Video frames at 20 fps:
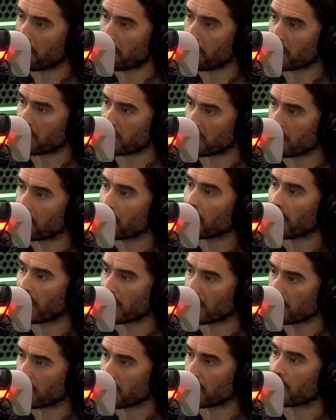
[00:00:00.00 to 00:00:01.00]
material
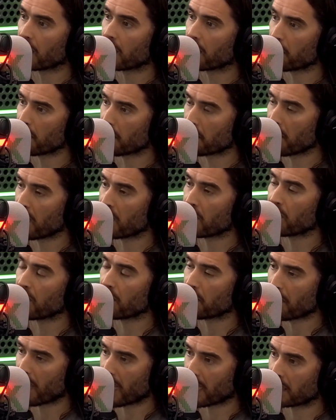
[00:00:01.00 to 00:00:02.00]
energy that can be
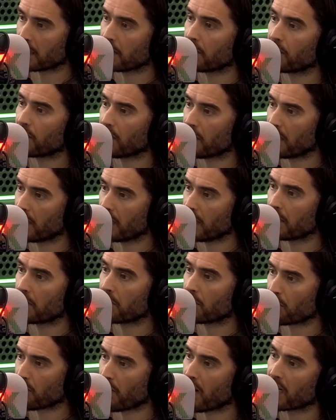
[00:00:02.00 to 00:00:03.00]
measured, magnified,
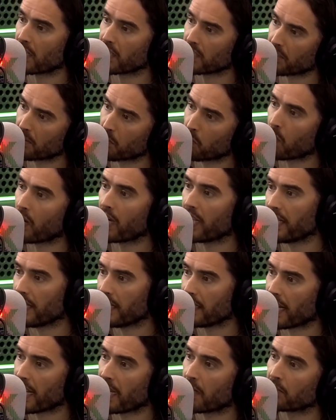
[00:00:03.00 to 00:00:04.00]
shrunk,
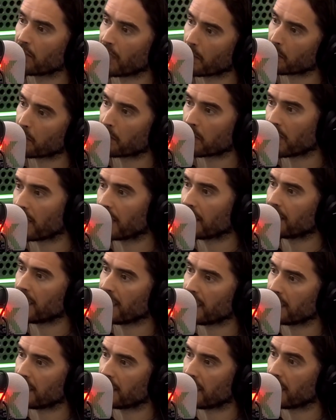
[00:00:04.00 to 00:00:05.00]
weighed out, double-blind
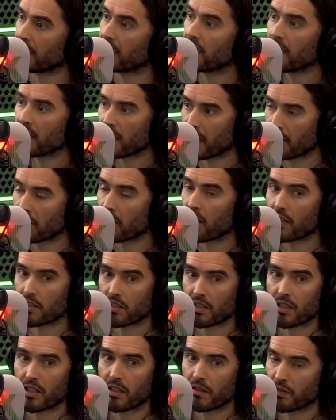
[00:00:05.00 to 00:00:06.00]
tested. There are
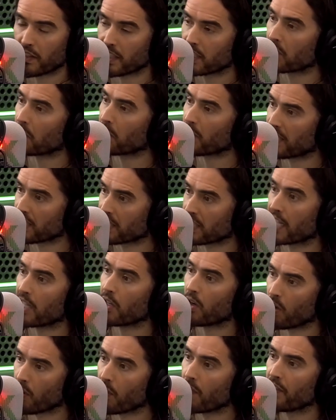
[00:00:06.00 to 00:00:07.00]
certain things that we can say
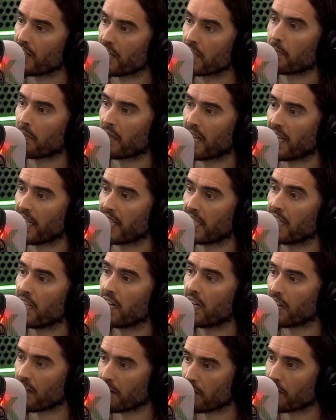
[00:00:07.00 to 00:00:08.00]
on this plane
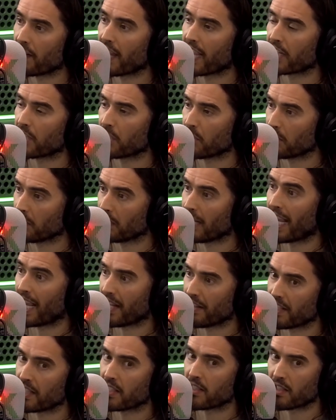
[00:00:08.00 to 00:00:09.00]
are factual
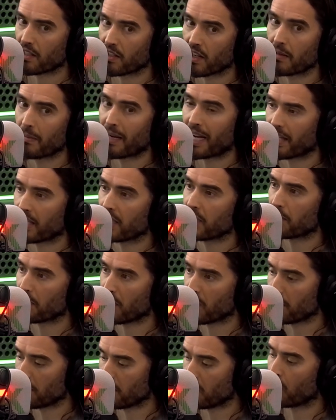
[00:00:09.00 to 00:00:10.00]
at this time, at this
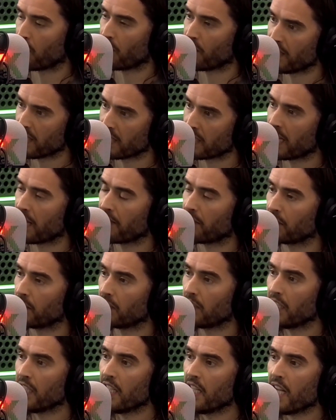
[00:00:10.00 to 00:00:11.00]
moment, on this level.